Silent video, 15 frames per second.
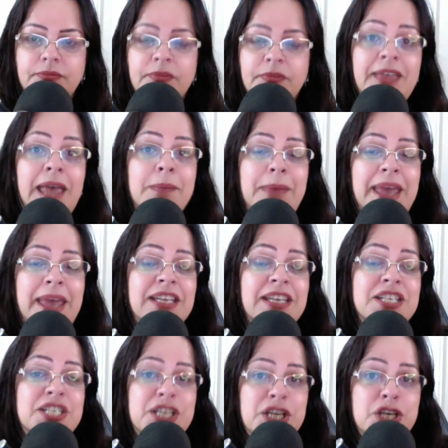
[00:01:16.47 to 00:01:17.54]
They may
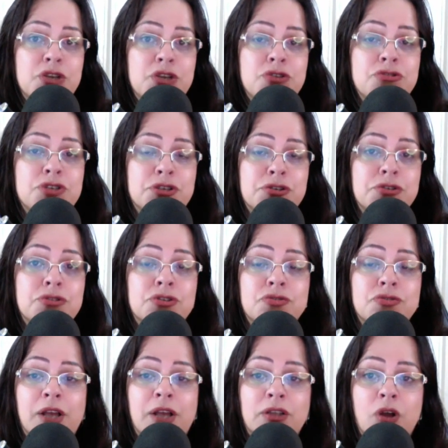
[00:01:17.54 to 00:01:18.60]
continue to
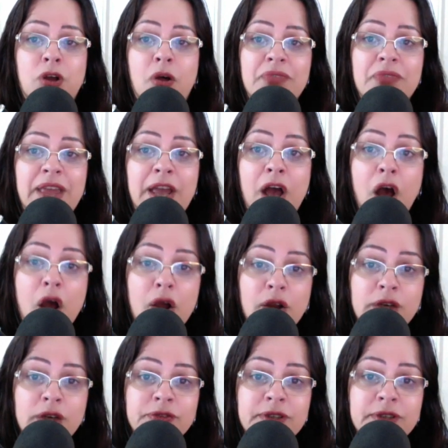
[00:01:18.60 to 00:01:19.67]
struggle on their own
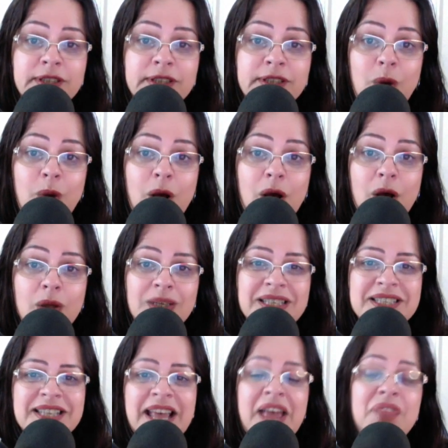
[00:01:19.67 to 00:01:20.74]
for a little while as
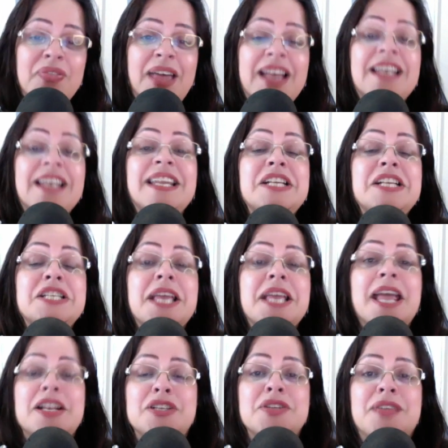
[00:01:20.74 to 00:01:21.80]
they need to
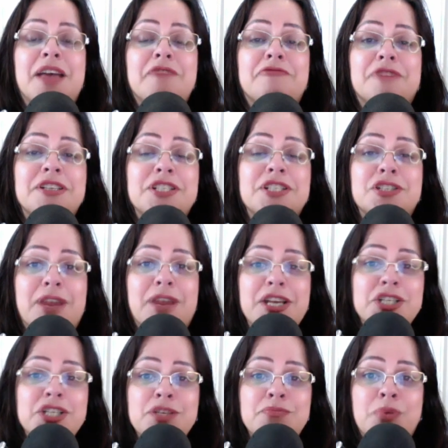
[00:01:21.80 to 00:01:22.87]
get to that
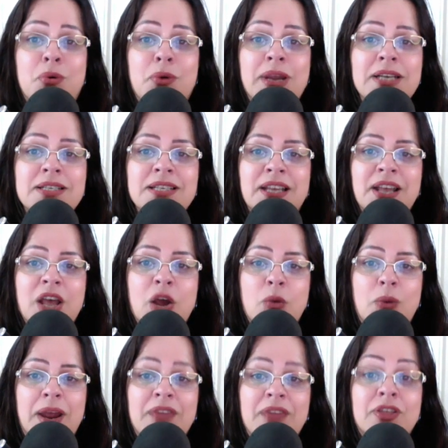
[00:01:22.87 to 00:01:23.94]
frustration point
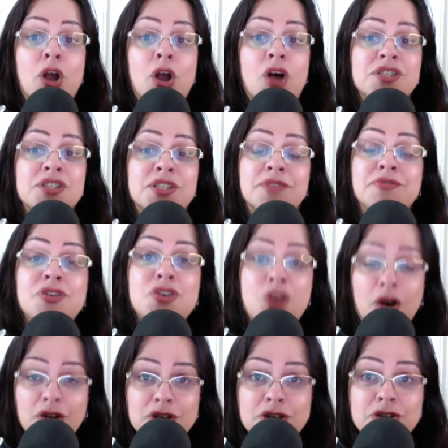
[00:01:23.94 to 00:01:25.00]
where the cost of
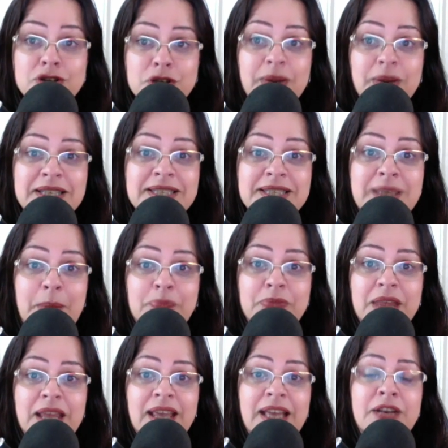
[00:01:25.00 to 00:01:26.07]
not doing
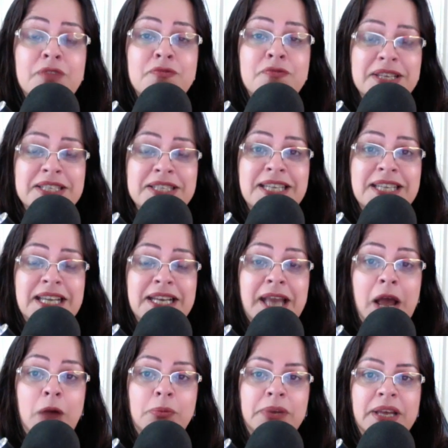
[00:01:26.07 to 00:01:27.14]
something and investing in
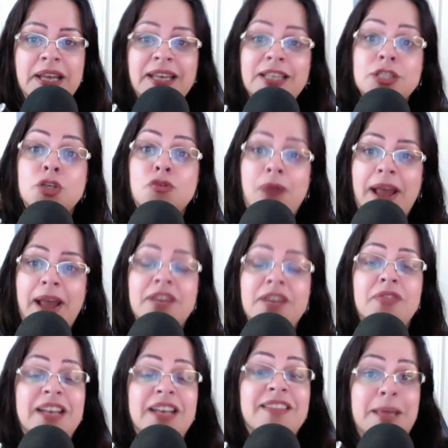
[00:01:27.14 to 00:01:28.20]
help is greater
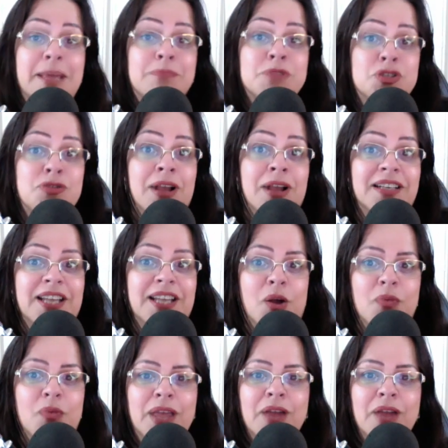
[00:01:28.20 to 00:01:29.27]
than them struggling
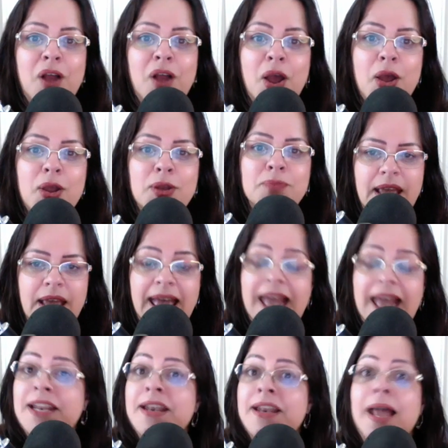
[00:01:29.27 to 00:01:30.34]
on their own,
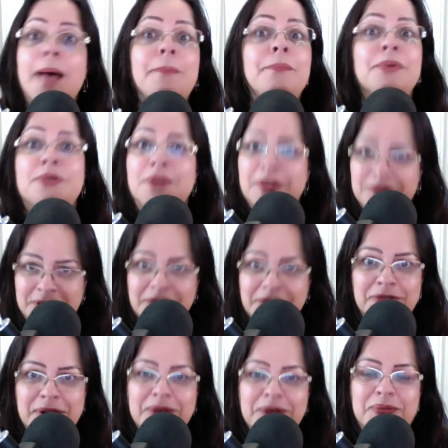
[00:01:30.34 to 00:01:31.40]
and a number of
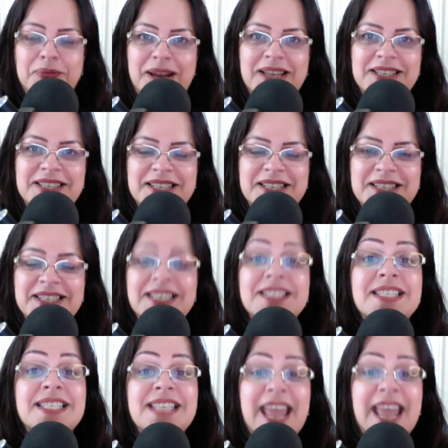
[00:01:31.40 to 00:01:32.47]
different reasons. And
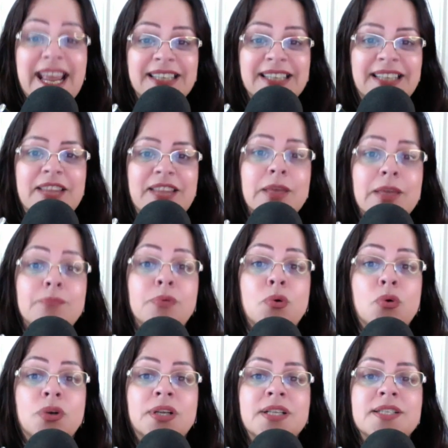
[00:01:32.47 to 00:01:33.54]
secondly, the
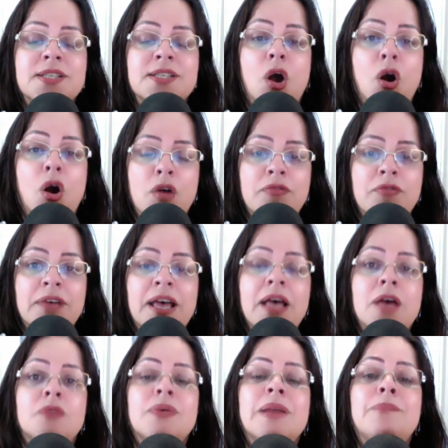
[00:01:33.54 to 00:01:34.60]
importance of
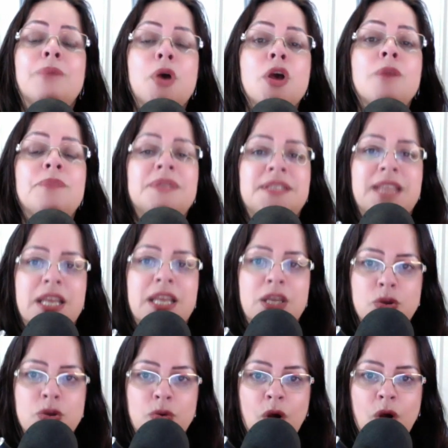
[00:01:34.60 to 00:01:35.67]
repurposing
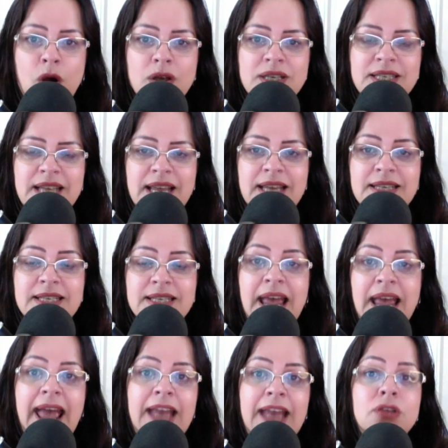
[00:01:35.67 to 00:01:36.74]
your content
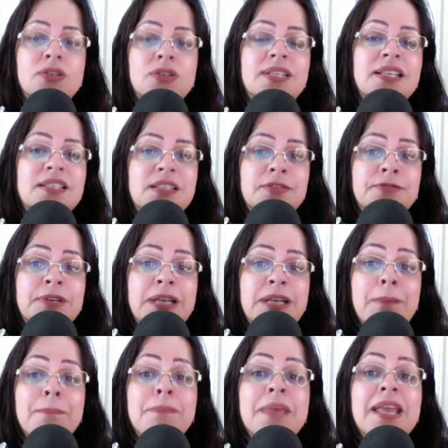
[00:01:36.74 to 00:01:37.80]
and using different
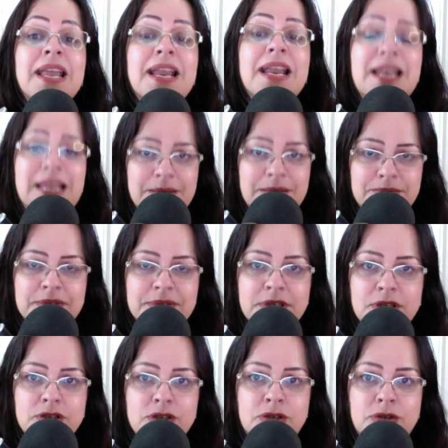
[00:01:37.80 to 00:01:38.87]
mediums
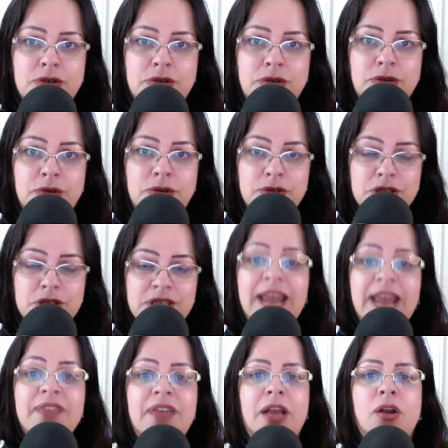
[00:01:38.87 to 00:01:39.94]
to
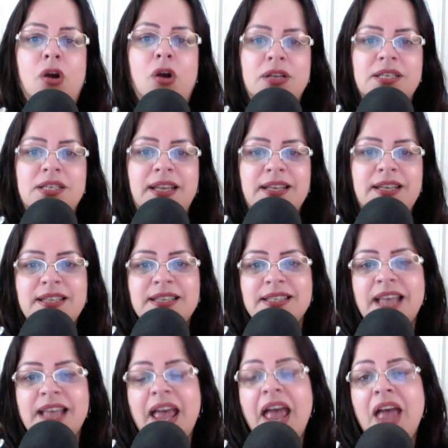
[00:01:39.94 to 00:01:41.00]
share that content is
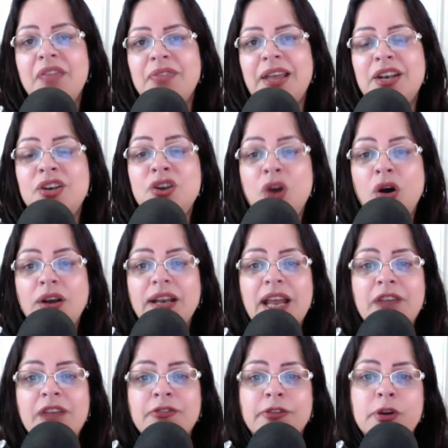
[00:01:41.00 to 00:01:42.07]
that not
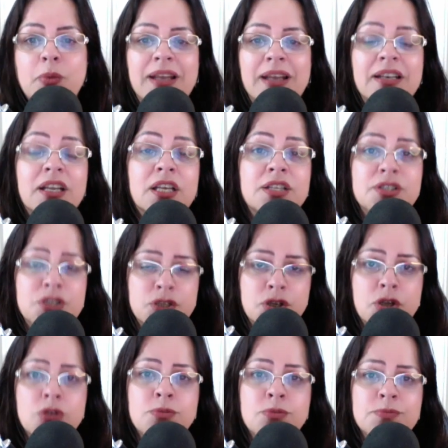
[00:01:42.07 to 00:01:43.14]
everyone
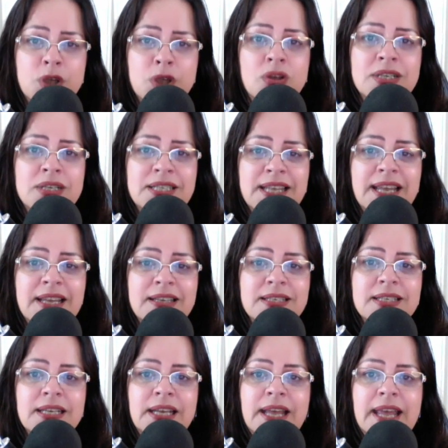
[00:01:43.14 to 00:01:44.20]
consumes content
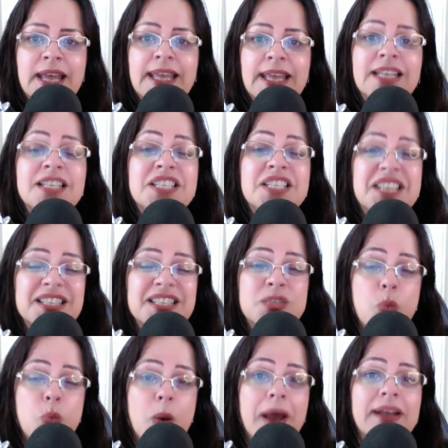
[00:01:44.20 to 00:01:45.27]
in just
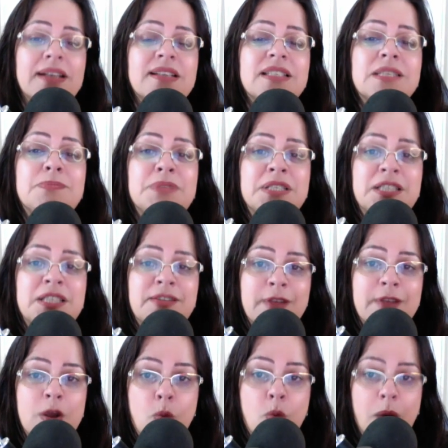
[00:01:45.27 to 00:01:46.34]
one specific
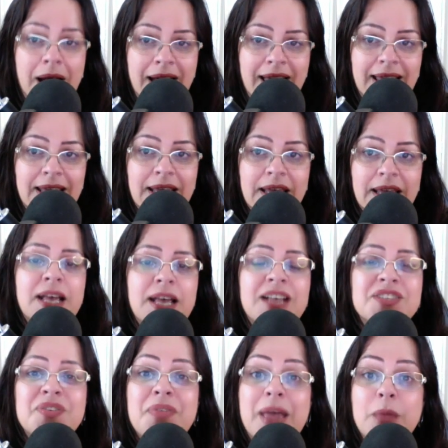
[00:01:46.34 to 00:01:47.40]
way.
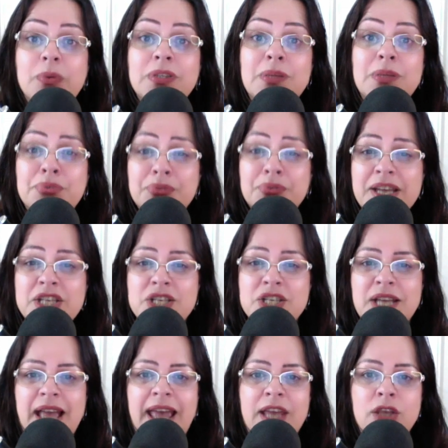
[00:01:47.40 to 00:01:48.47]
So they will
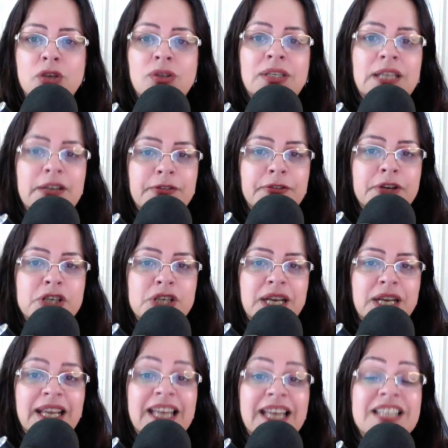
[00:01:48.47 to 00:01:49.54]
appreciate you
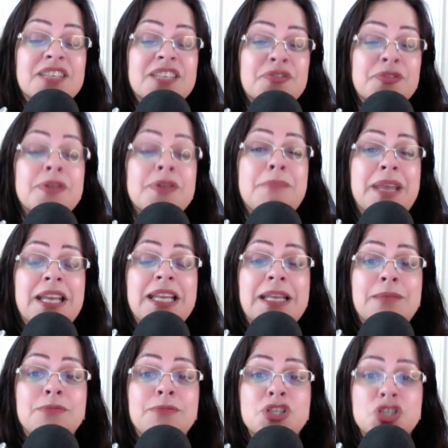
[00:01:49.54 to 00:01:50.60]
leveraging a different
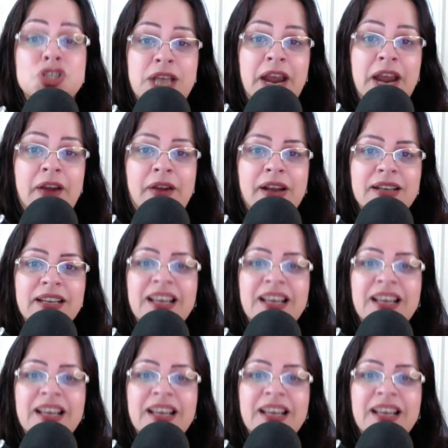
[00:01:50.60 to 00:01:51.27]
medium to share it.